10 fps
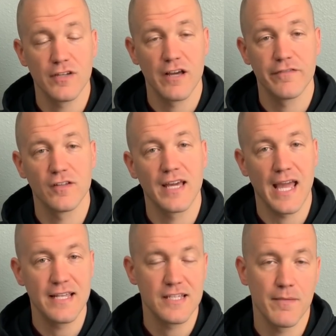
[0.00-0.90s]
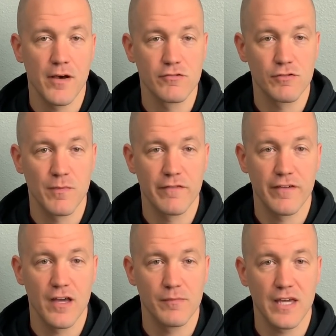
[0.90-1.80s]
I felt like anytime I was with my
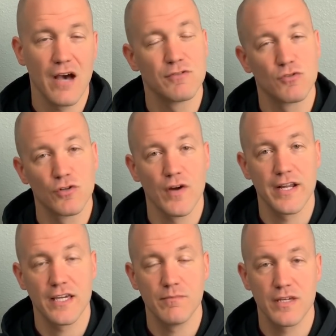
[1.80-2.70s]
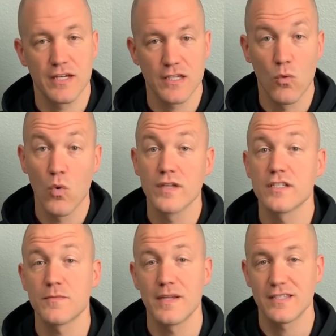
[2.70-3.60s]
family, I was regretting it because I wasn't
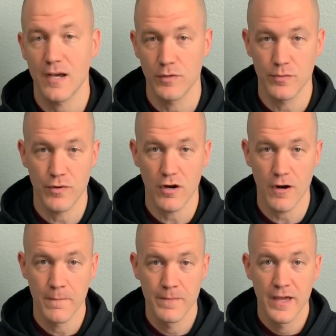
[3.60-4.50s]
spending time on the bar.